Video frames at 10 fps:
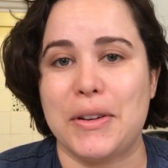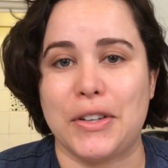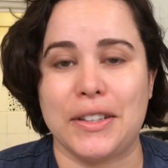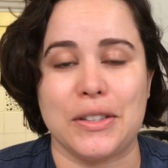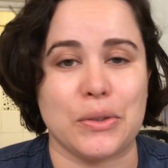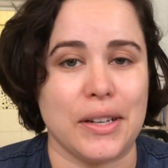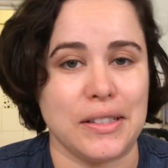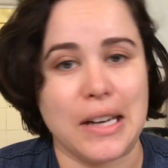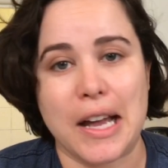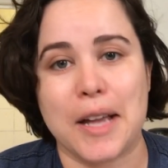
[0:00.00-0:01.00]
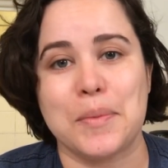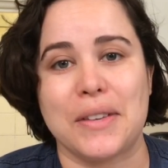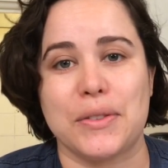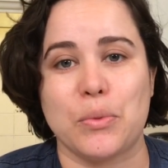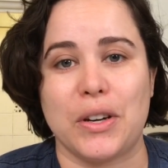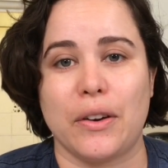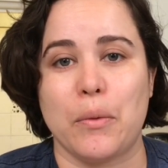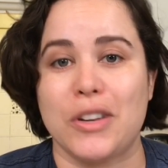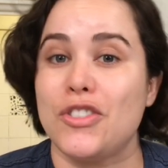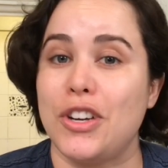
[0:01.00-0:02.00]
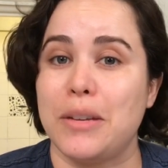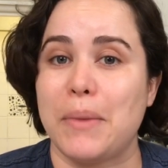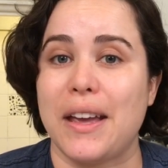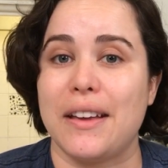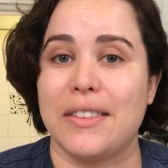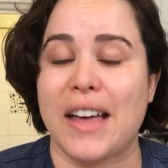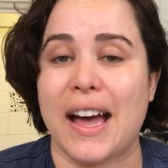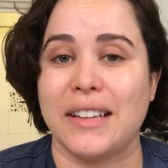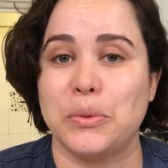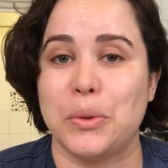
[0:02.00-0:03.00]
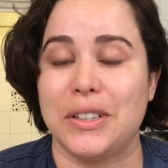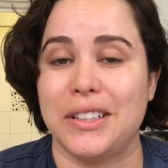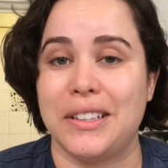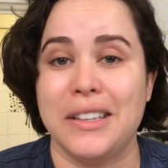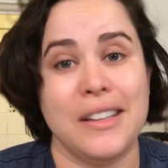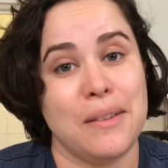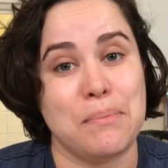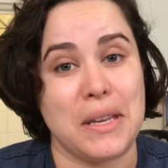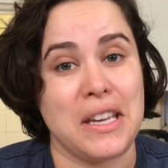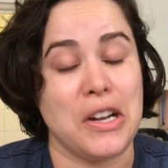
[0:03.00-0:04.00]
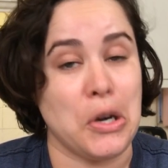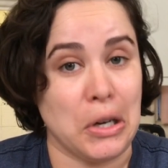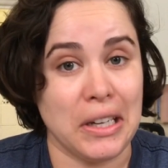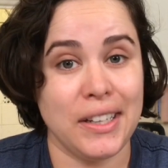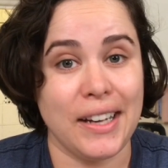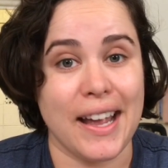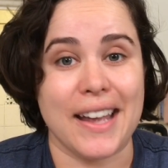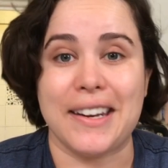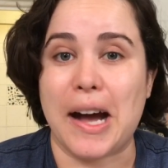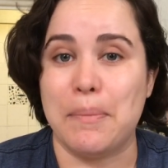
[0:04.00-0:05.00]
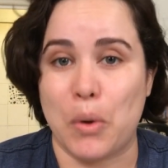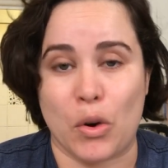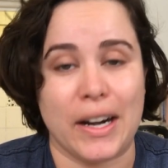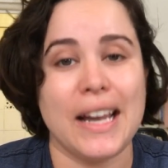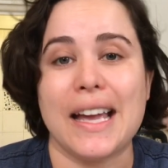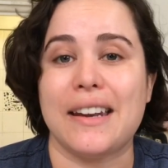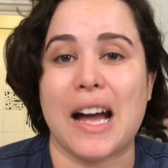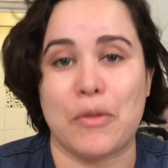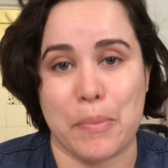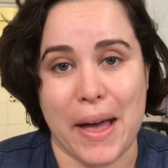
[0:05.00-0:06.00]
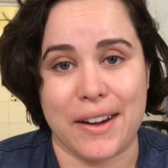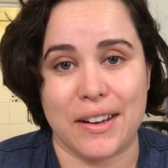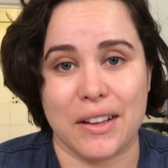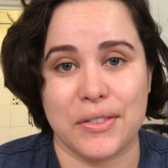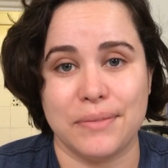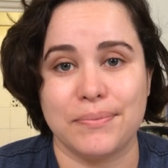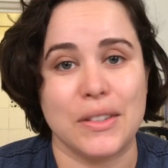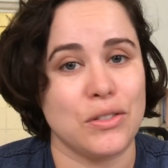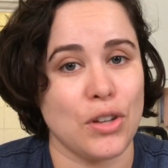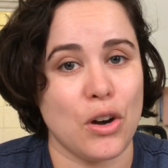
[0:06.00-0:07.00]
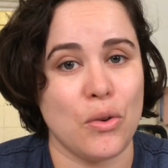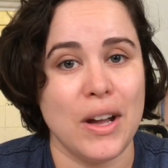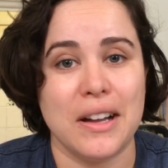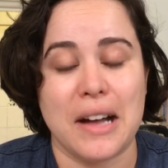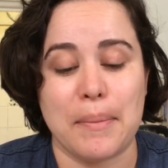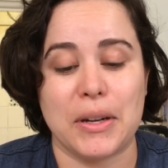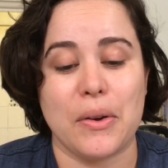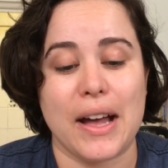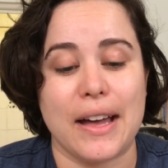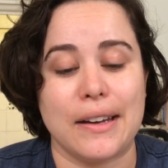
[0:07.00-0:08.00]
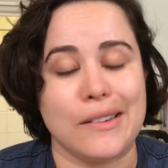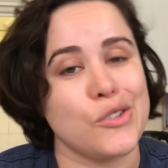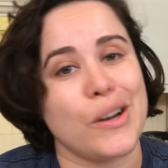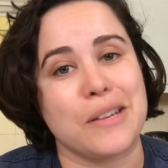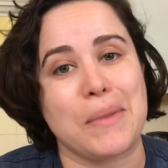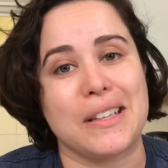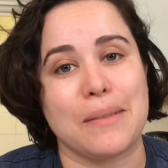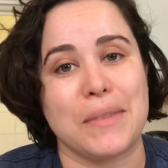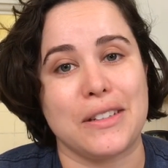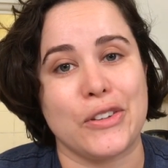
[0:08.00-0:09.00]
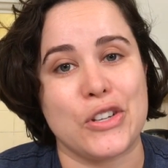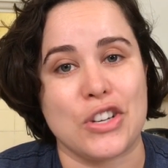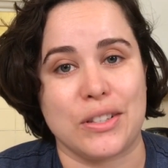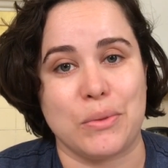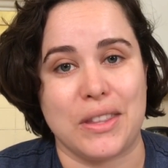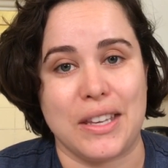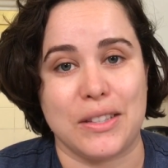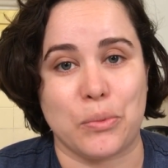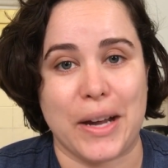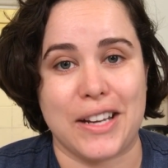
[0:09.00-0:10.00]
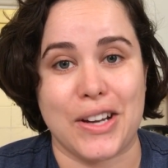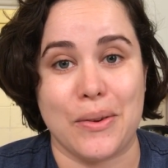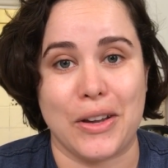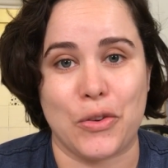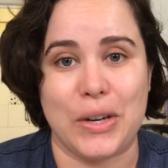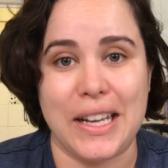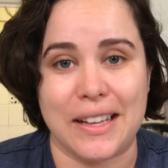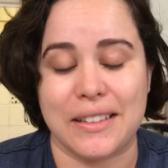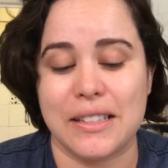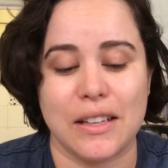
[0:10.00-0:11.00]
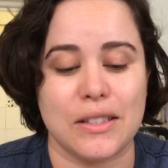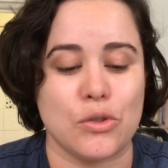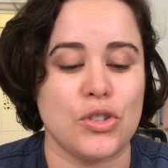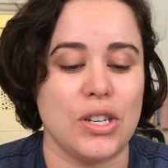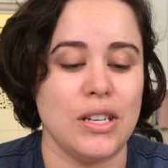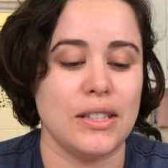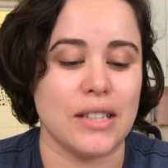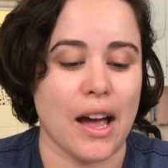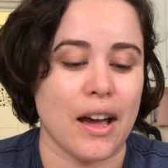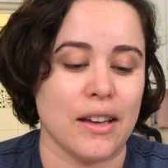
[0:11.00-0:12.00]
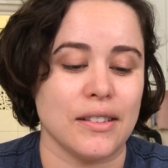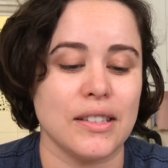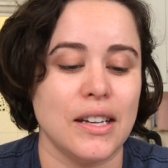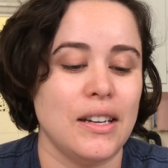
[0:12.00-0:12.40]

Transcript: during these crazy times and was wondering what she could make that would be good and not boring and not repetitive. So I'm going to go ahead and try to make something delicious with these rando ingredients. So she says